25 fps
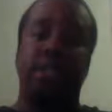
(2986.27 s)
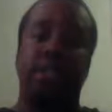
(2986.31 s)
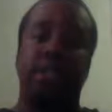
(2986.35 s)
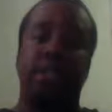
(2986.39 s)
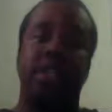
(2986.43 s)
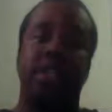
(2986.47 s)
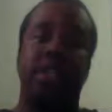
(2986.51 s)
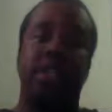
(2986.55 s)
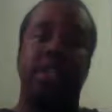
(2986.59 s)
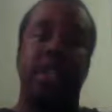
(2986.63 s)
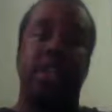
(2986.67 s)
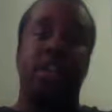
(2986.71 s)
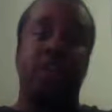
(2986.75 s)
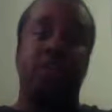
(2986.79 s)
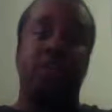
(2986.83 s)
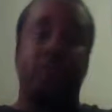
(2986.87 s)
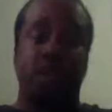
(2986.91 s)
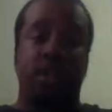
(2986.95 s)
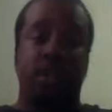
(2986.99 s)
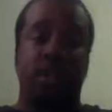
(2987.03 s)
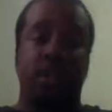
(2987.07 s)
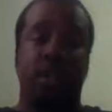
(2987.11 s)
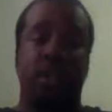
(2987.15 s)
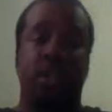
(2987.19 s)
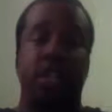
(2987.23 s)
that's what it
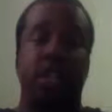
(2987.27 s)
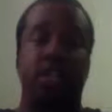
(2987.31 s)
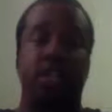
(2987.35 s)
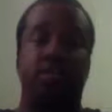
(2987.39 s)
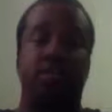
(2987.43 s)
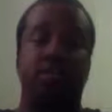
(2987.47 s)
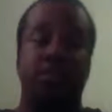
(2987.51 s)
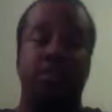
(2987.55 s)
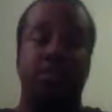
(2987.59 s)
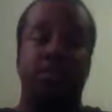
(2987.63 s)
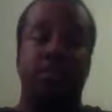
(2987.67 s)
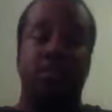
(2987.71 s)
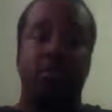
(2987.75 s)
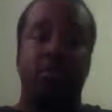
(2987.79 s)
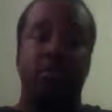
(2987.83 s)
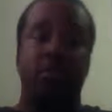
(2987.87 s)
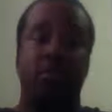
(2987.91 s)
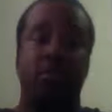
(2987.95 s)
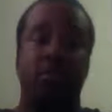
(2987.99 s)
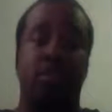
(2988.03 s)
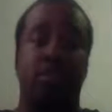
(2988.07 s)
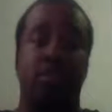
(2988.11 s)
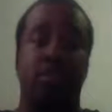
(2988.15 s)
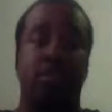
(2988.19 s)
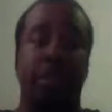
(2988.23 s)
is.
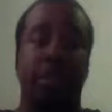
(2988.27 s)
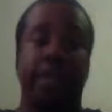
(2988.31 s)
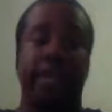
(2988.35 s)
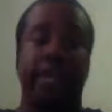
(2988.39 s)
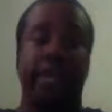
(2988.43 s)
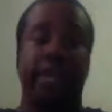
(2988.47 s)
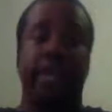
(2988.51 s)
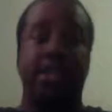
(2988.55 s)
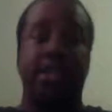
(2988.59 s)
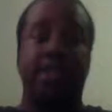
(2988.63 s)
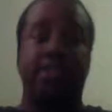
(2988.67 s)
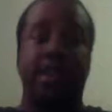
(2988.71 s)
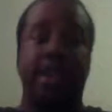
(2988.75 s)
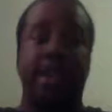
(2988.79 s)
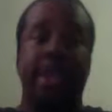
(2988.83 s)
May he